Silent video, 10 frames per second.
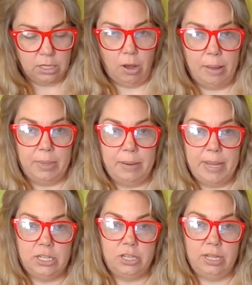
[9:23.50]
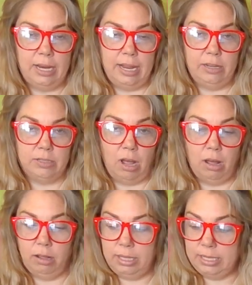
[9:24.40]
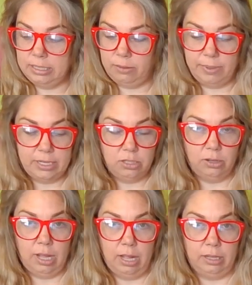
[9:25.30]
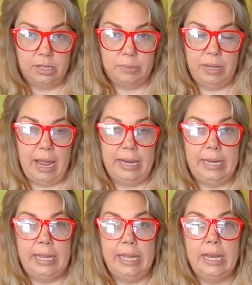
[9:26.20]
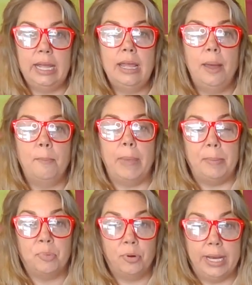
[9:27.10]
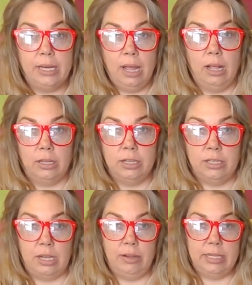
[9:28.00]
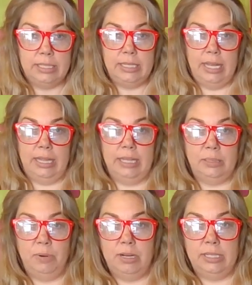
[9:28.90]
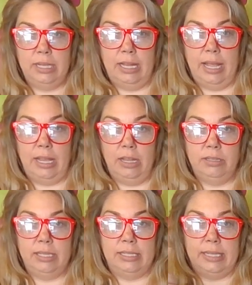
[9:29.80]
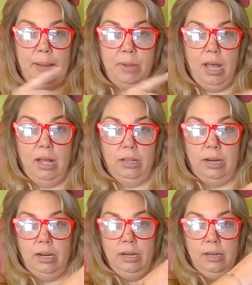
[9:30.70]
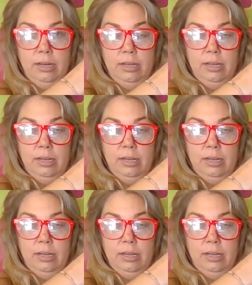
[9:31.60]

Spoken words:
So I'm going to make sure that I use all these original colors, but I need my print color. So you can see this person, they use the same color,